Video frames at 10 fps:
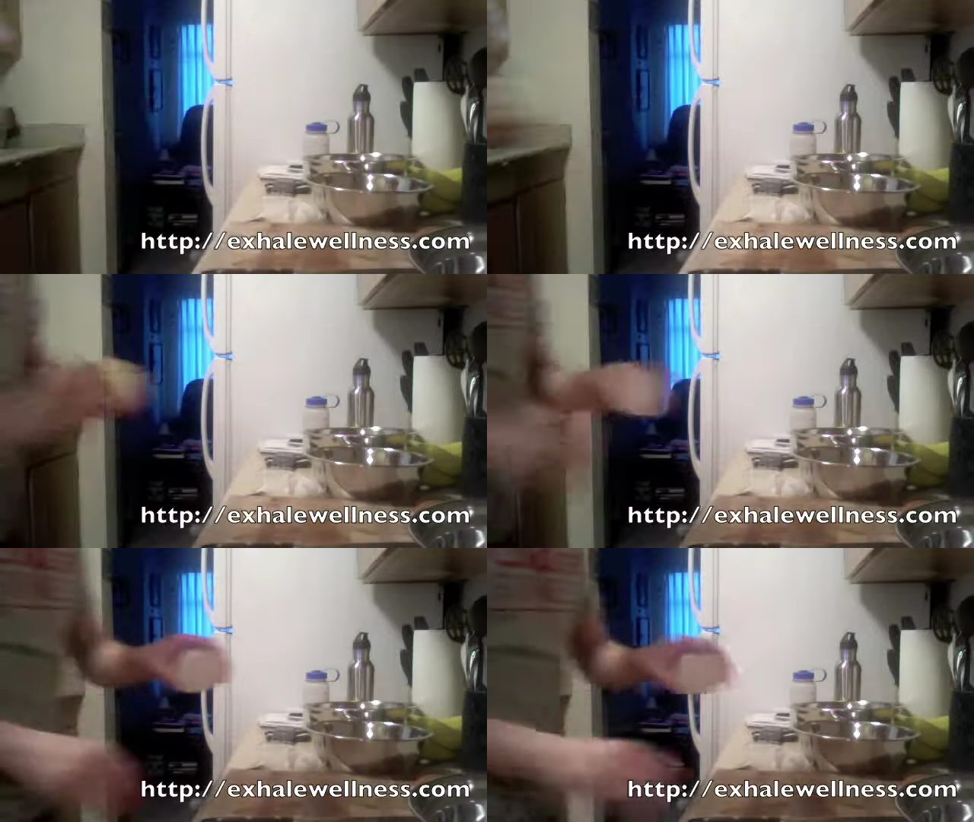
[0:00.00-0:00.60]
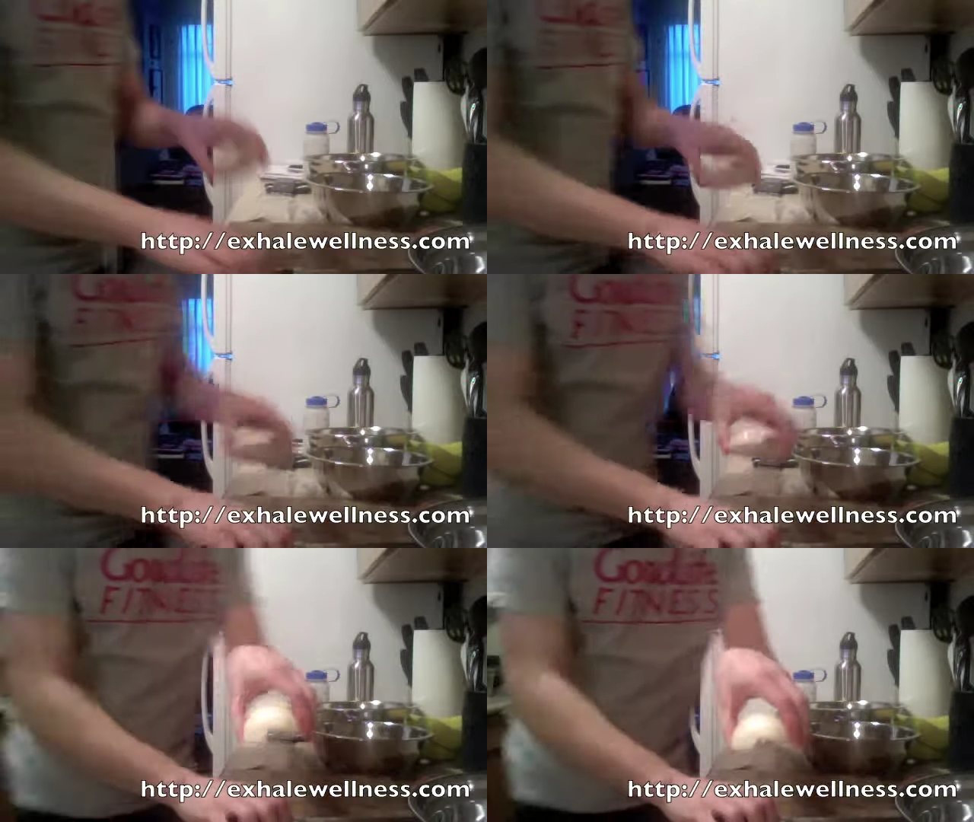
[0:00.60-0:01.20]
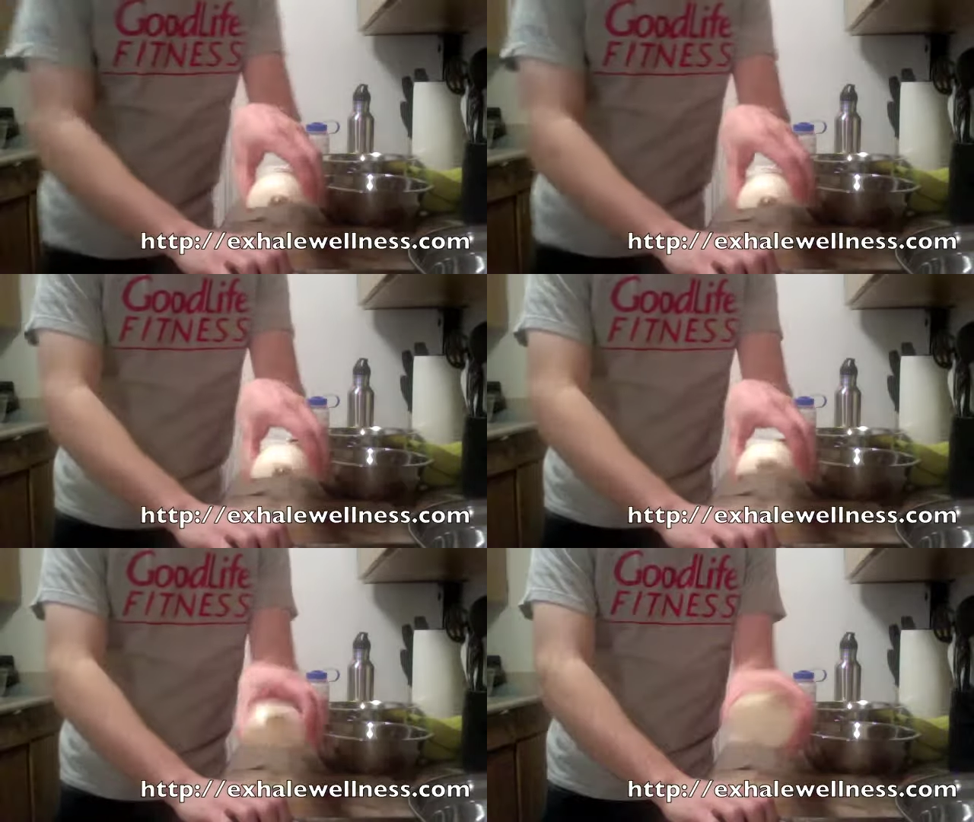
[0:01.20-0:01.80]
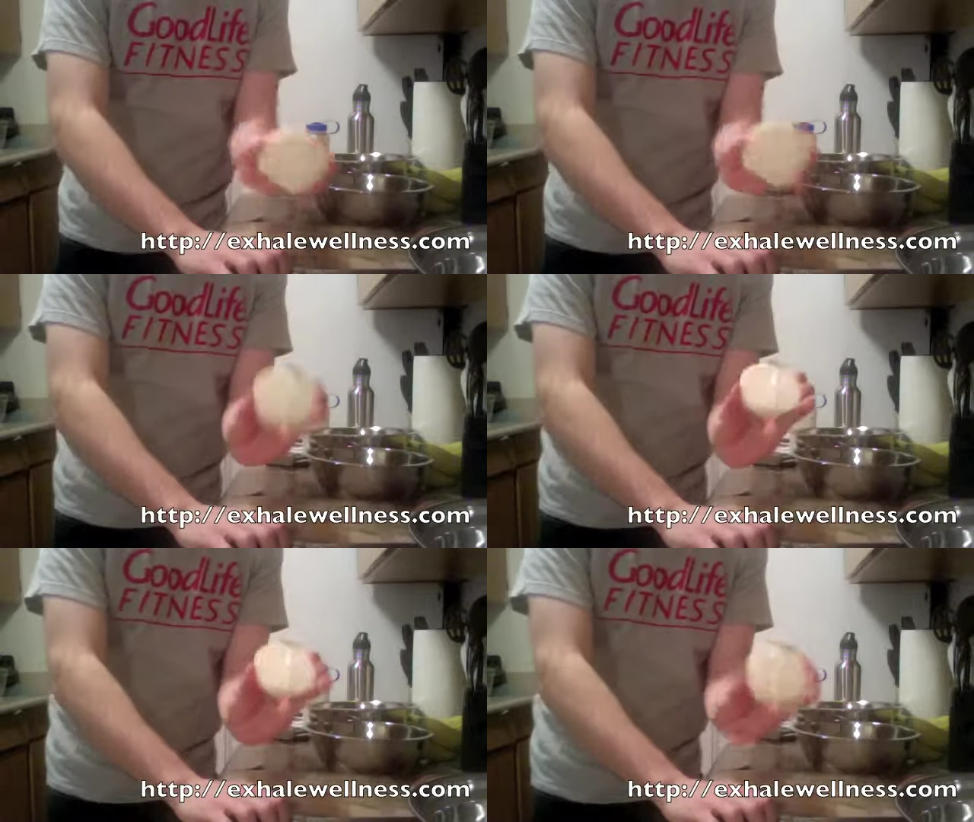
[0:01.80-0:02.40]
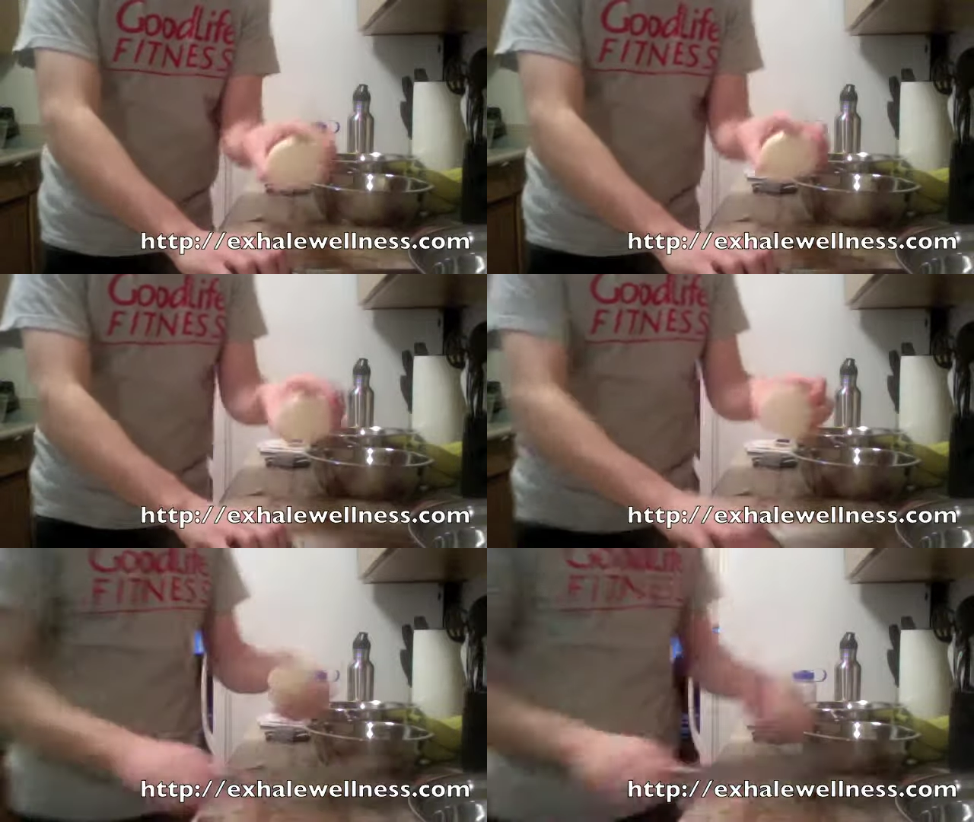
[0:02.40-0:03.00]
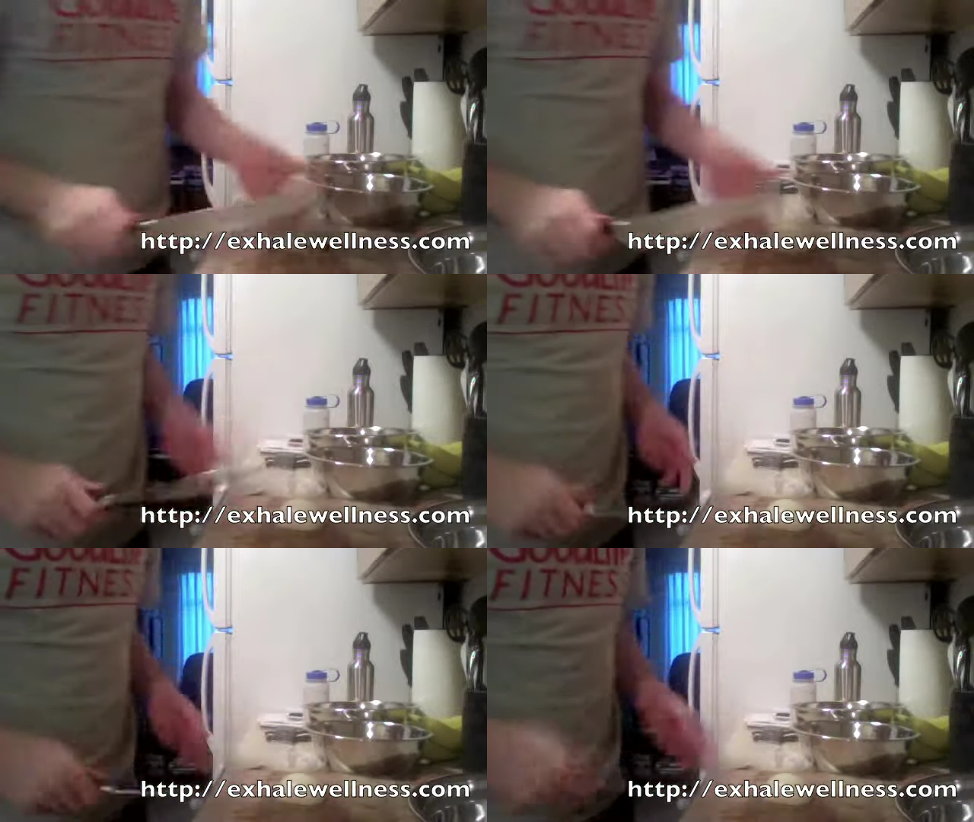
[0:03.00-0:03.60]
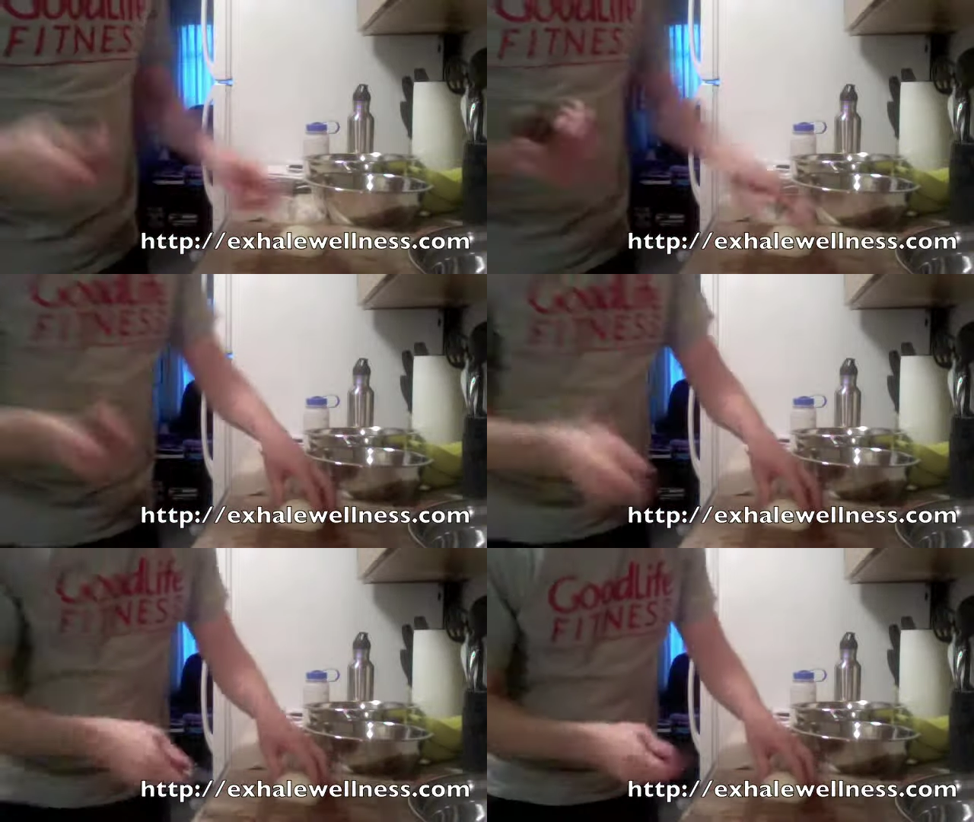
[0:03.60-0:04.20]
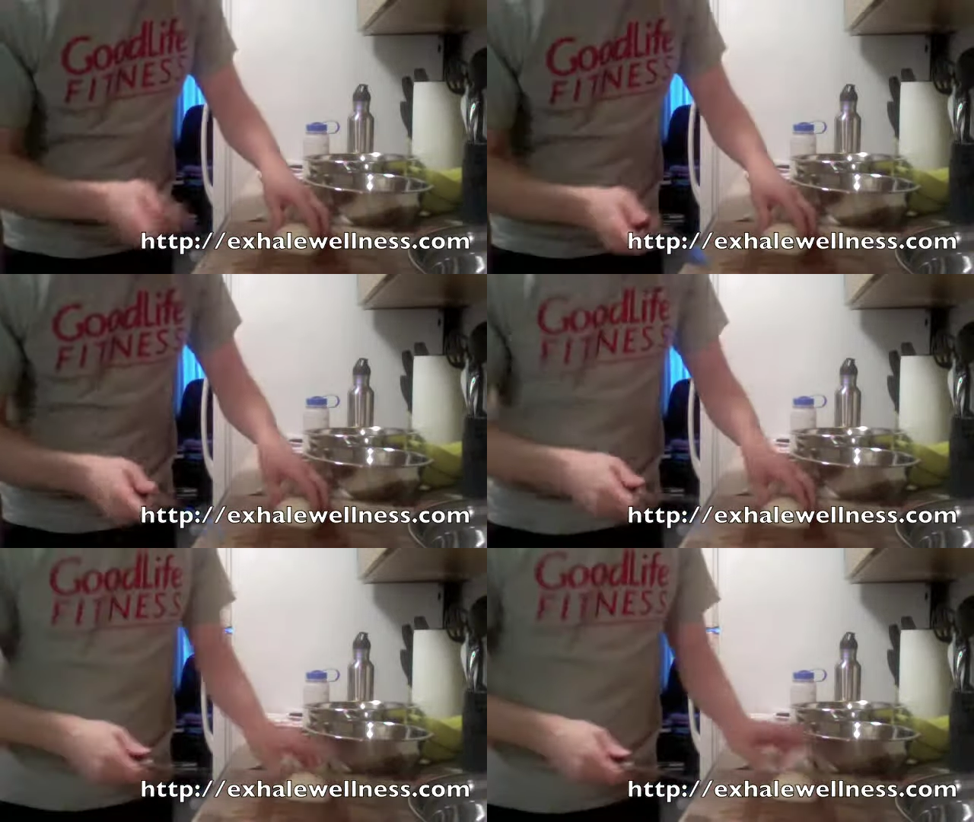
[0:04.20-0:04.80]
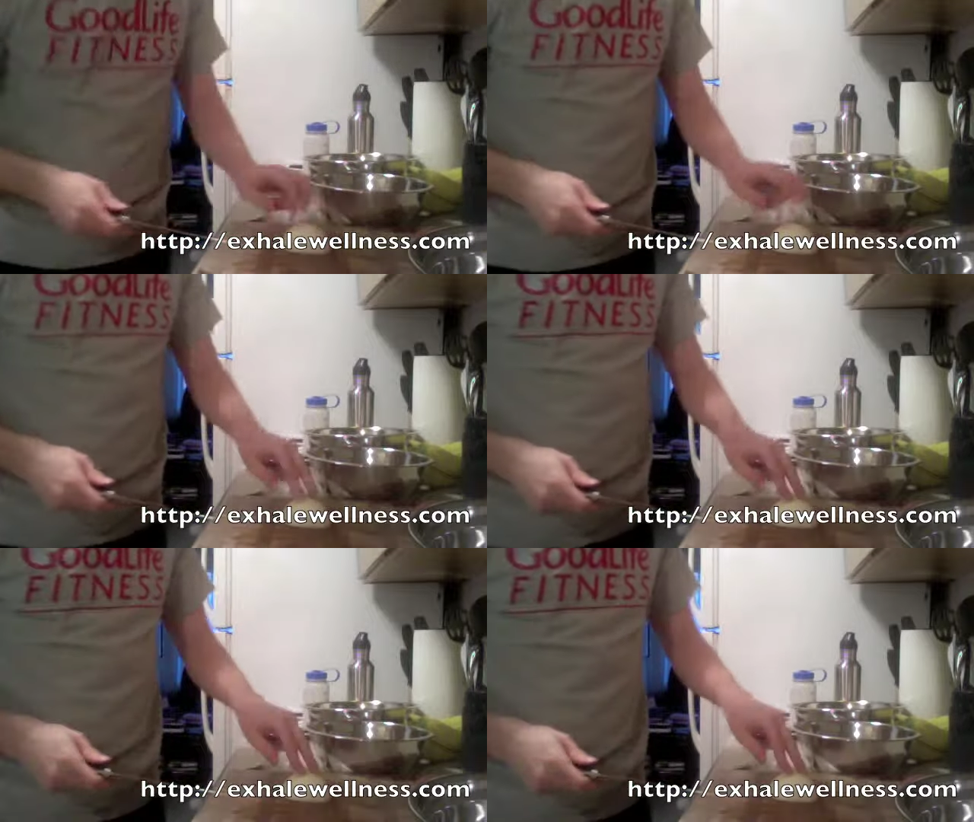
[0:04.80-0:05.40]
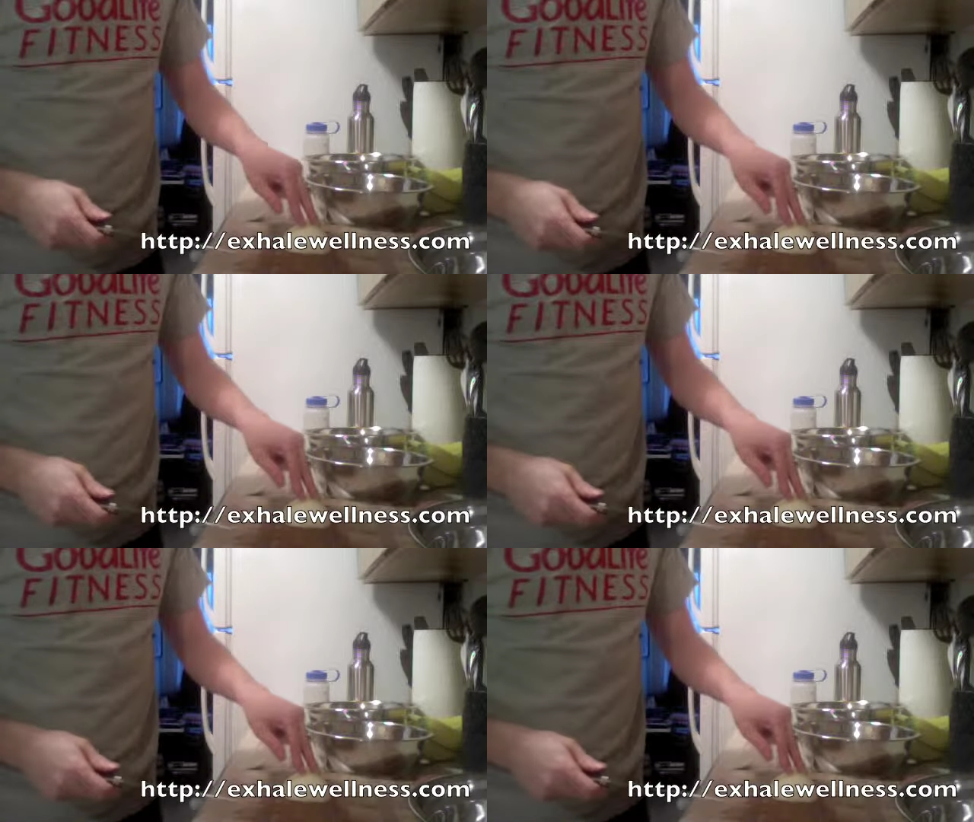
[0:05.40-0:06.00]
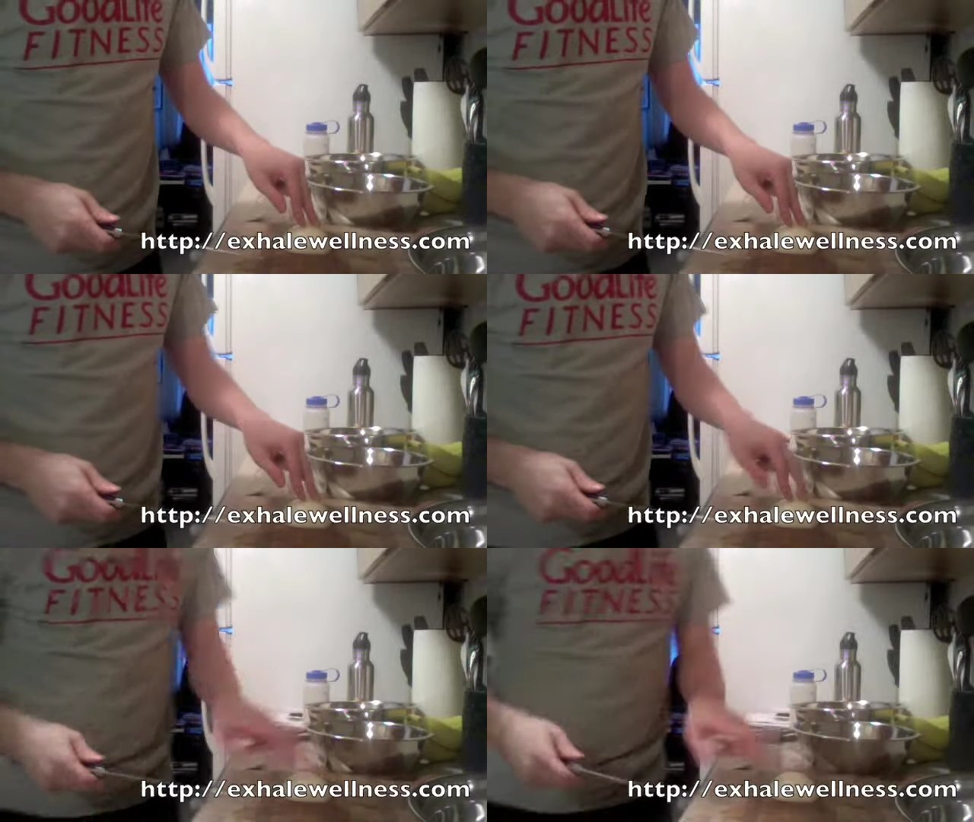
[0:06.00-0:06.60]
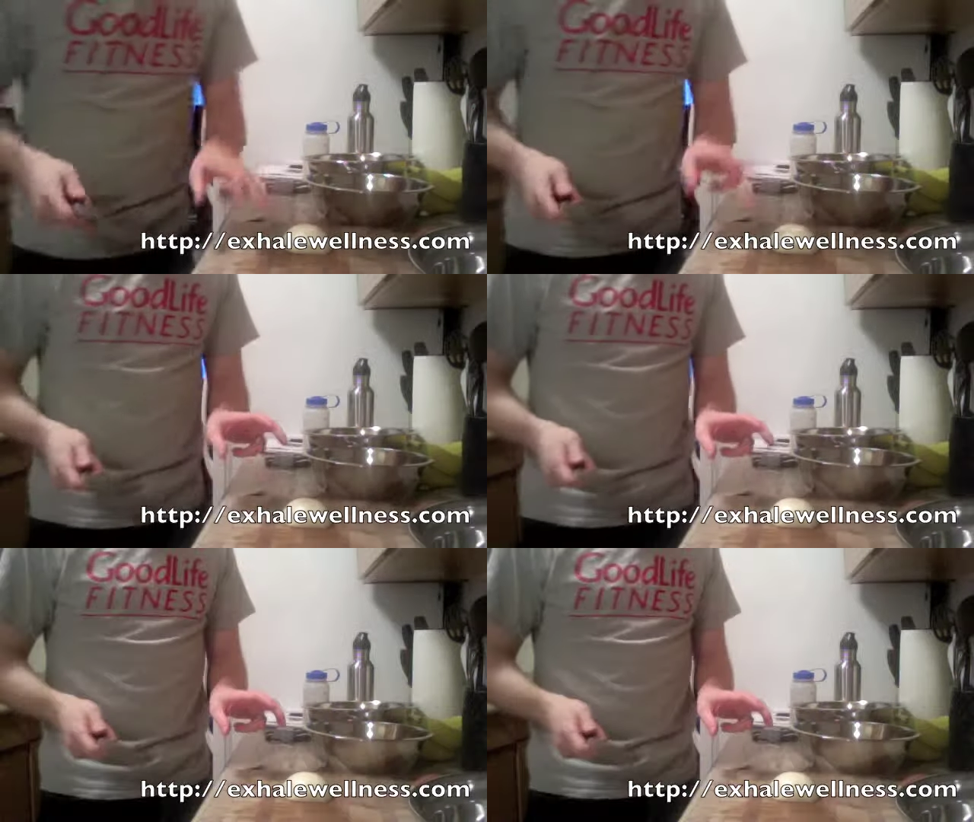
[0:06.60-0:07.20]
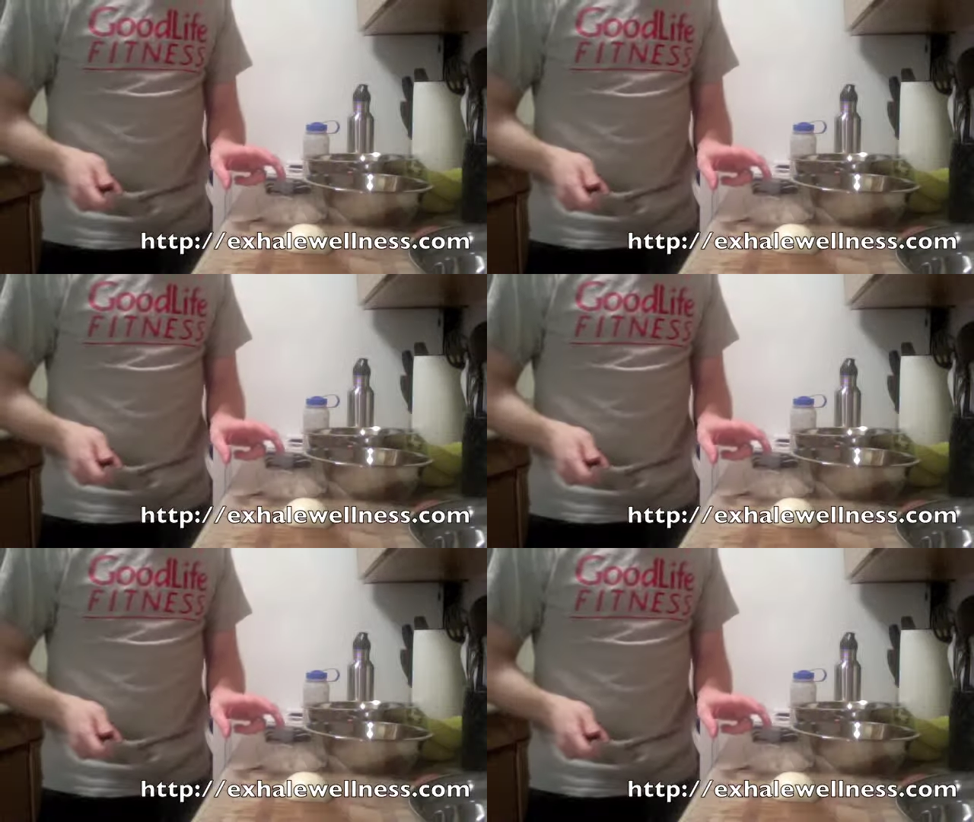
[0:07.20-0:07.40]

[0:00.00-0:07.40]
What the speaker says: No face is visible, so there are no lips to read.